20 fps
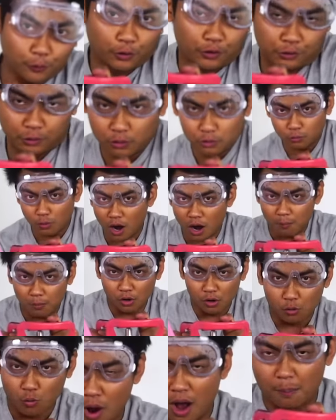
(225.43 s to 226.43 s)
for the
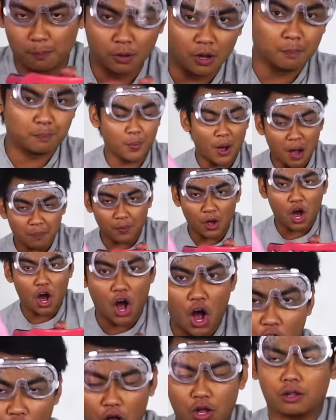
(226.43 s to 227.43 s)
wobble wobble
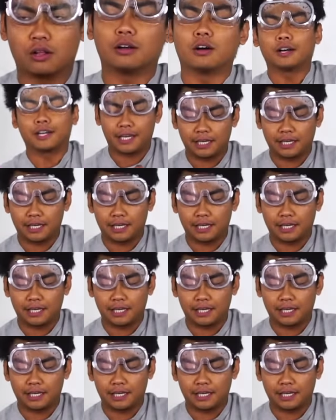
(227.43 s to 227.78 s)
bubble.